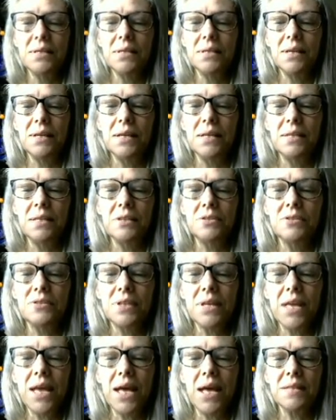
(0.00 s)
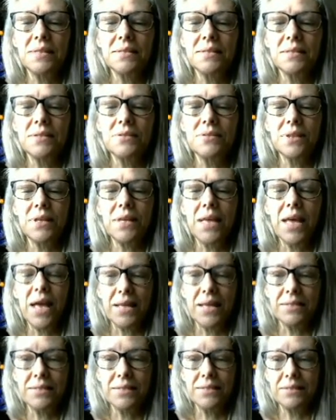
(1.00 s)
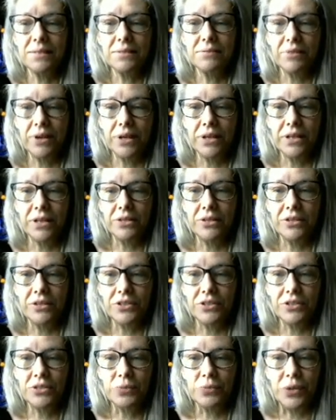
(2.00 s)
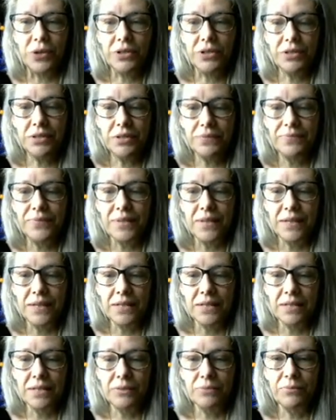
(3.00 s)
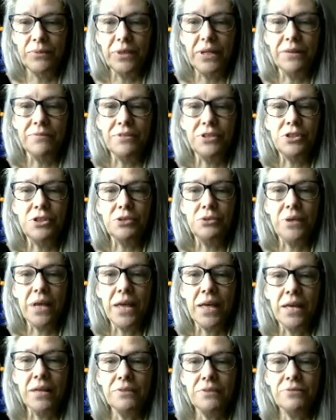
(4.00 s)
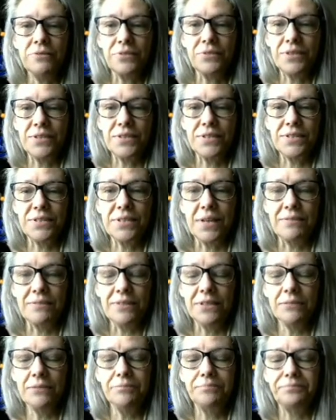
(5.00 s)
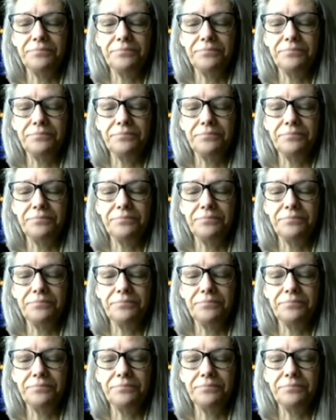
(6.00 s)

And there's cats. There's a cat riding on a swan. We have a toucan for the seven.